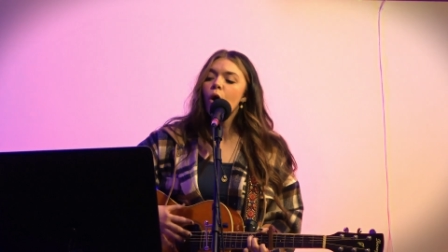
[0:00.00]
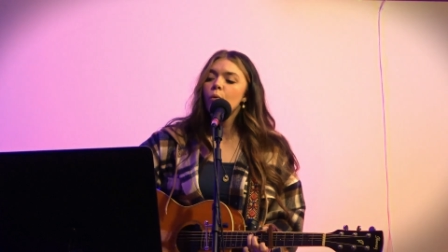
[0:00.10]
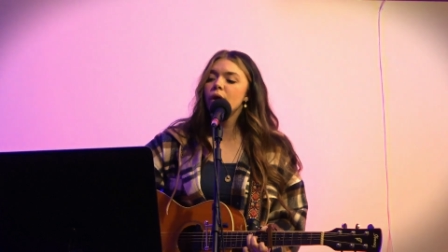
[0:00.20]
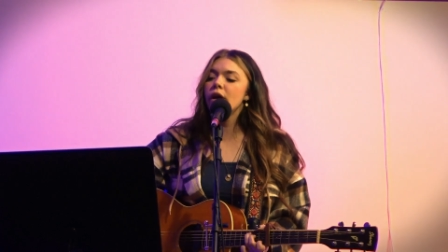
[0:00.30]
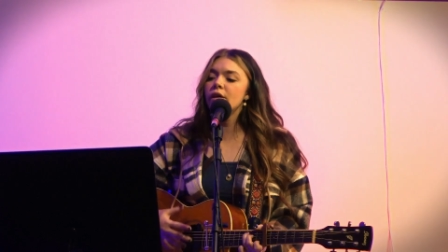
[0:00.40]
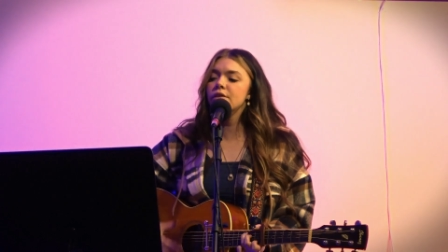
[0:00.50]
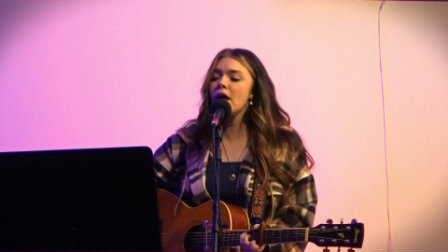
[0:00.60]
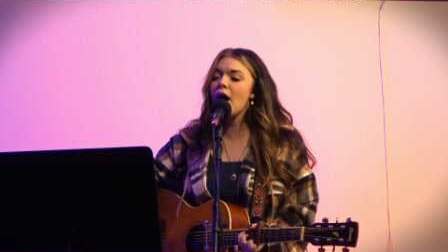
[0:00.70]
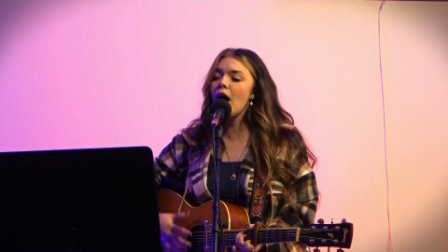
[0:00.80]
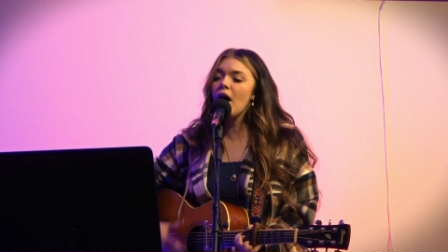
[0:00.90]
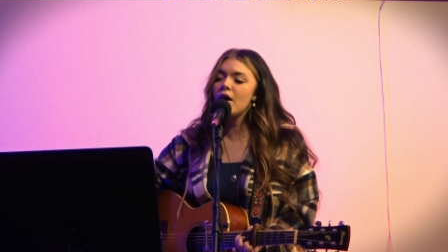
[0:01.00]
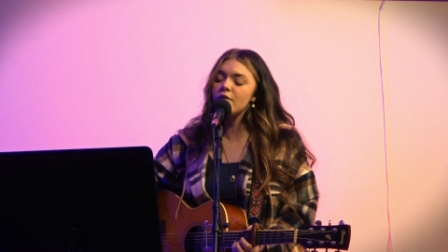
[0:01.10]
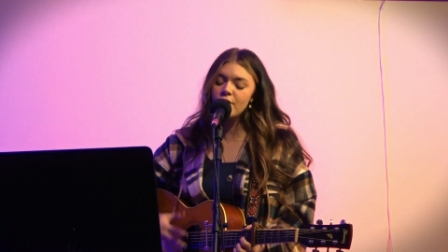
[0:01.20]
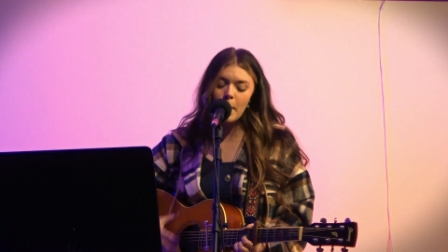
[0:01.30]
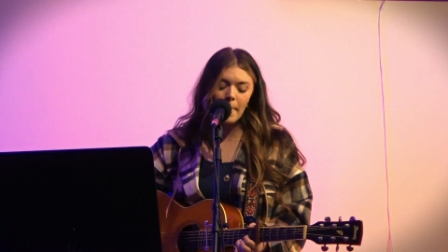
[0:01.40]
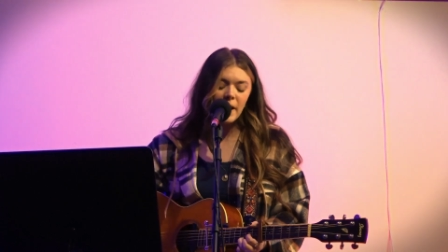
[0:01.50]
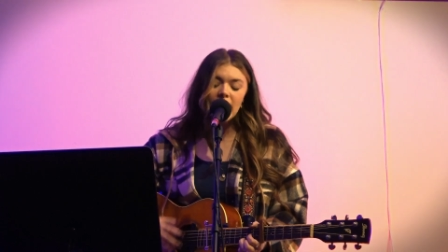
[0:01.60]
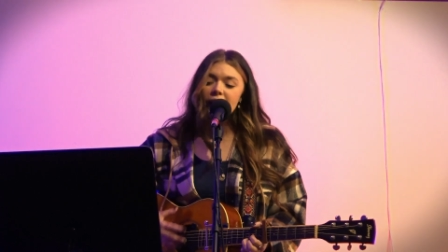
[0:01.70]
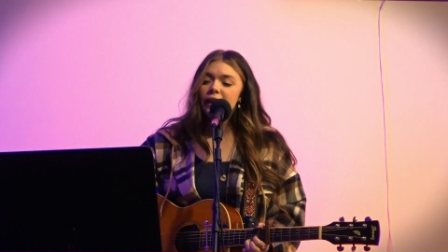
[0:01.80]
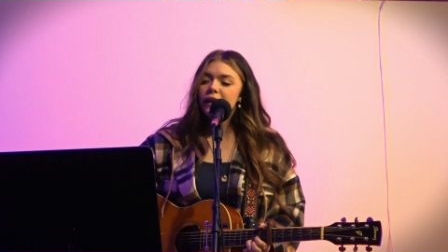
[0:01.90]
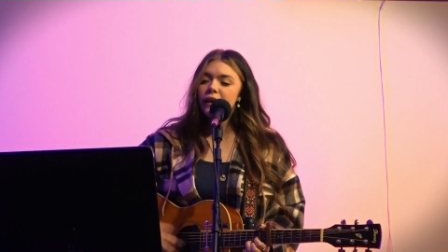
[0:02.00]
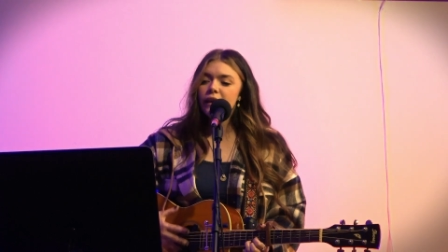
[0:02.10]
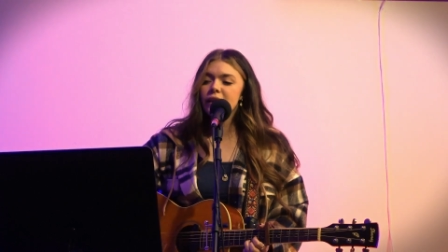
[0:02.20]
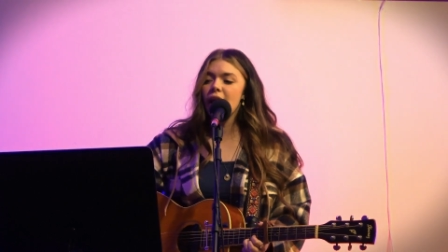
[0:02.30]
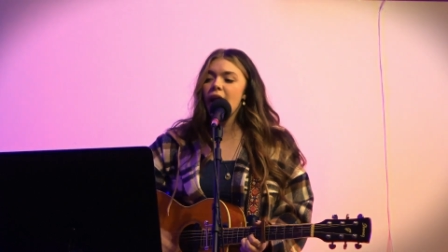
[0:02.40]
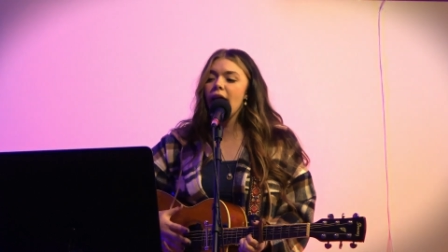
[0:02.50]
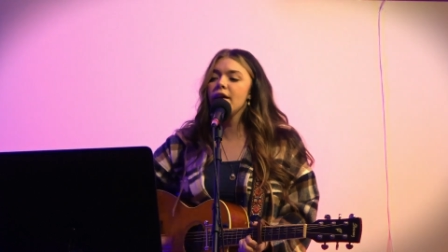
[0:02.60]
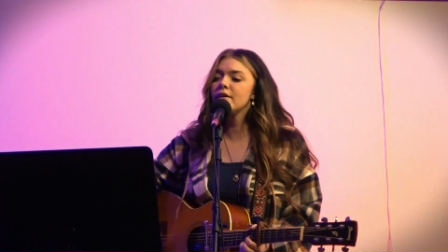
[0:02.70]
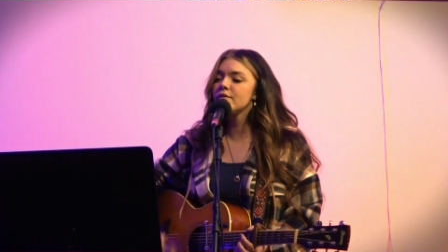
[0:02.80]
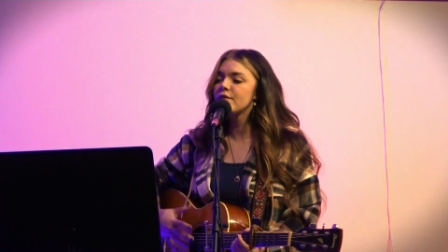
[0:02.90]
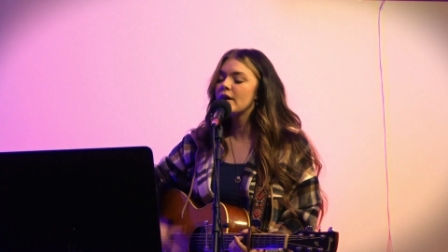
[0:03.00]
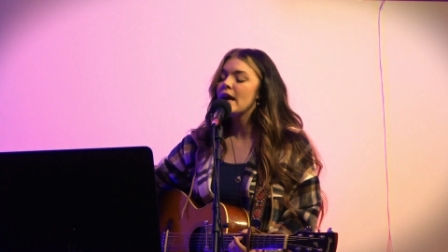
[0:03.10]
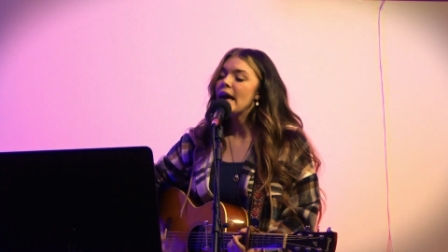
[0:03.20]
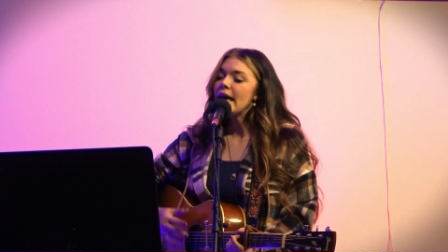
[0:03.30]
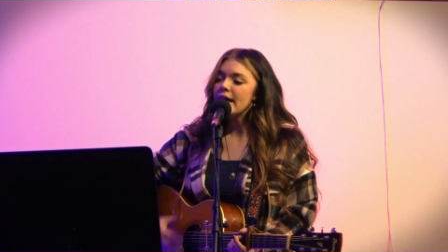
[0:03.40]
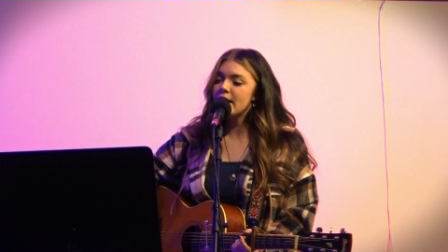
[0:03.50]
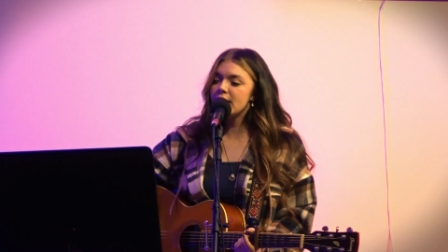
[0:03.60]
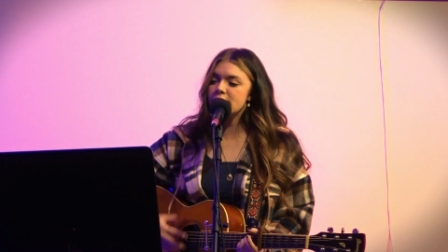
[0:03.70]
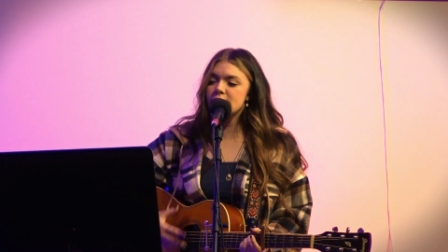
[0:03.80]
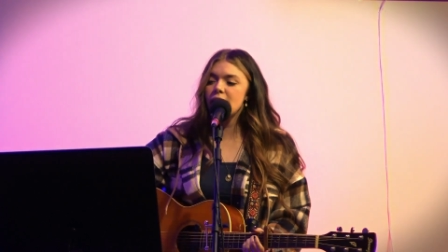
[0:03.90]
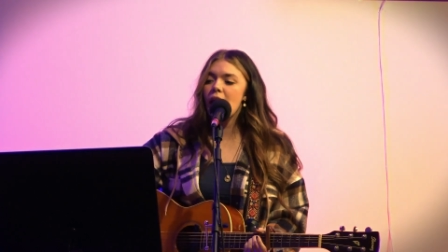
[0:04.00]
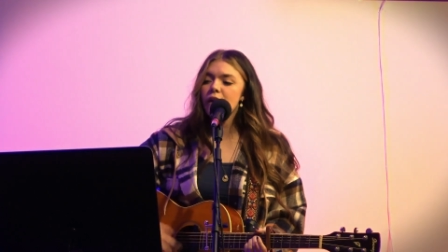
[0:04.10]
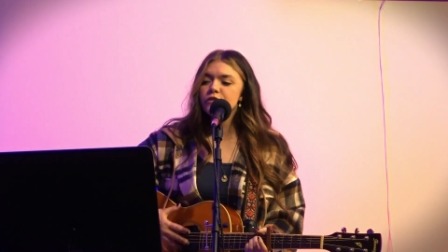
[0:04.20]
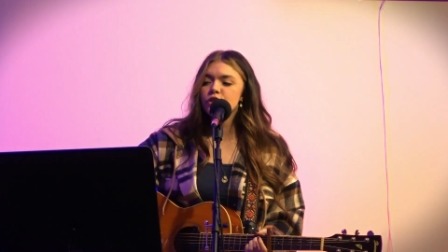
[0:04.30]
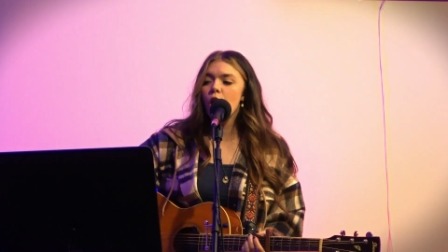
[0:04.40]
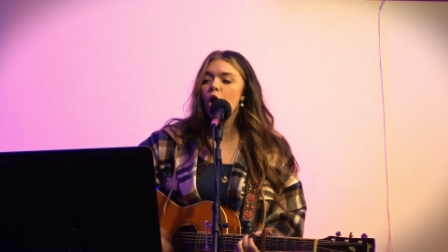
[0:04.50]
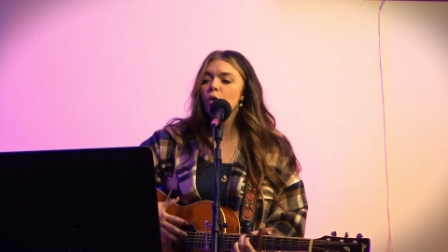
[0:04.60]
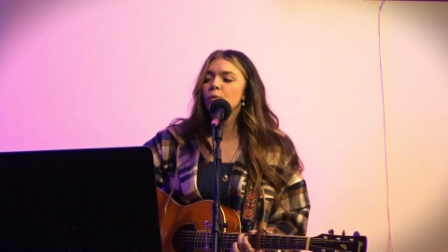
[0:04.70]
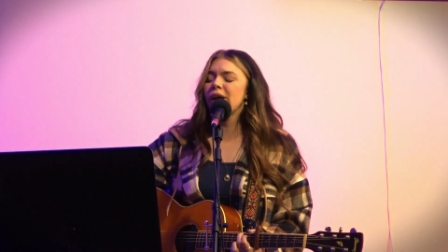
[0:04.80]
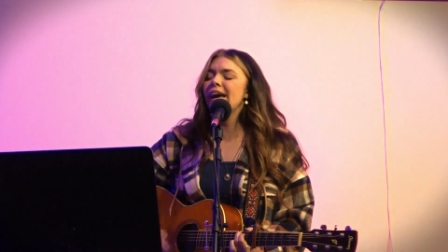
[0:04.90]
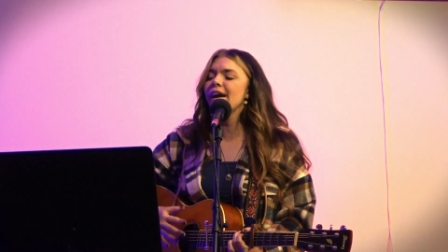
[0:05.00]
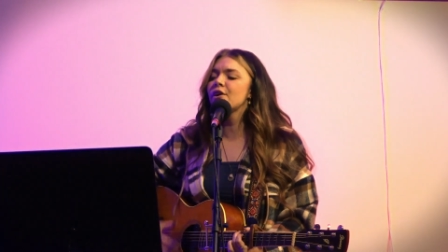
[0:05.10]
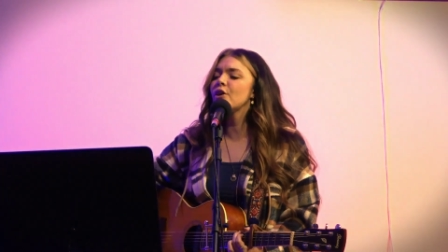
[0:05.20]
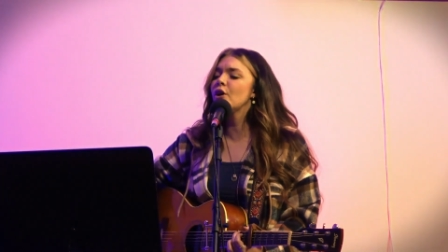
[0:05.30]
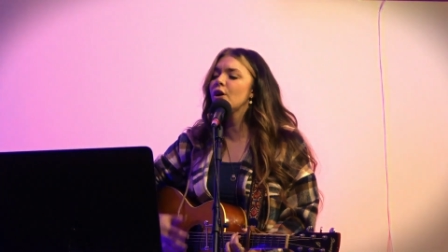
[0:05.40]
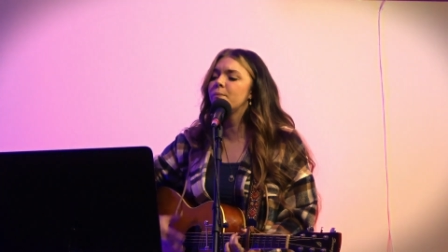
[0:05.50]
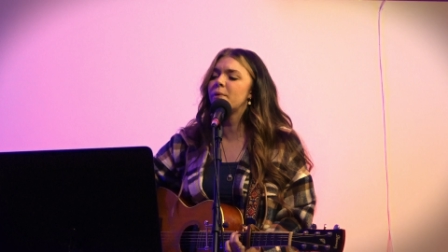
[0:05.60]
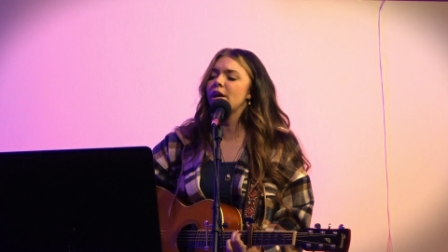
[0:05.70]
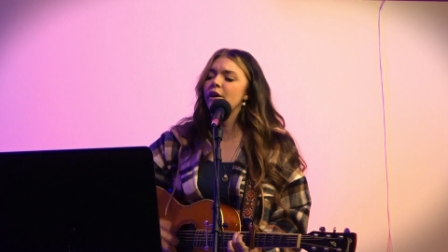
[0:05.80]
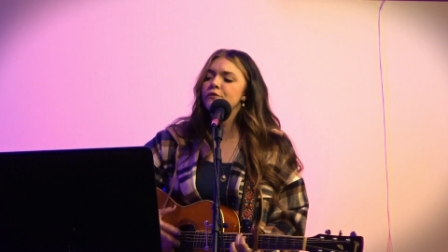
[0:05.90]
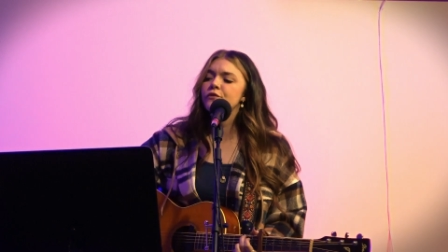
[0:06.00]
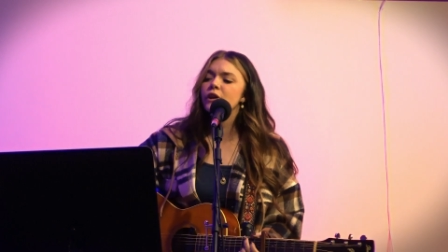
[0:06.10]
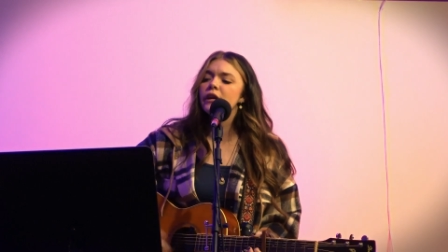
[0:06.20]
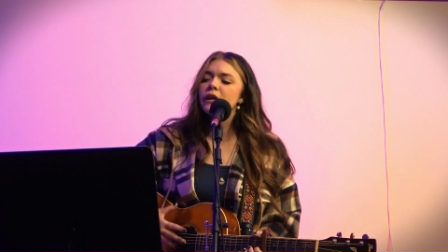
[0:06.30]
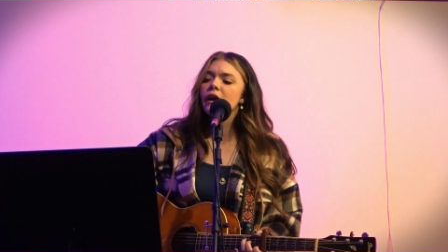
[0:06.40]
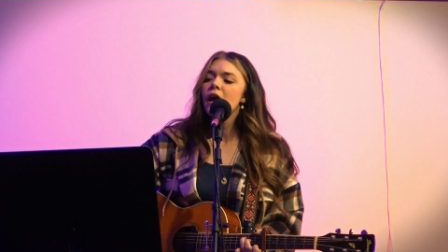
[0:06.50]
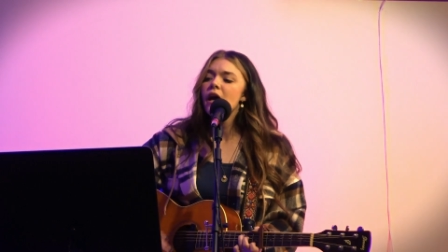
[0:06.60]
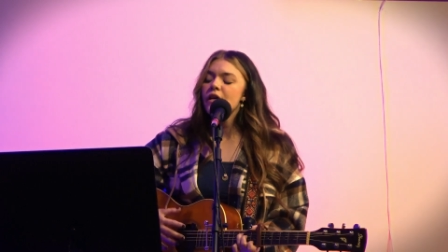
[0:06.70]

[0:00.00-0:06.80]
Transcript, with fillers: With love, he gave his life so we could be free.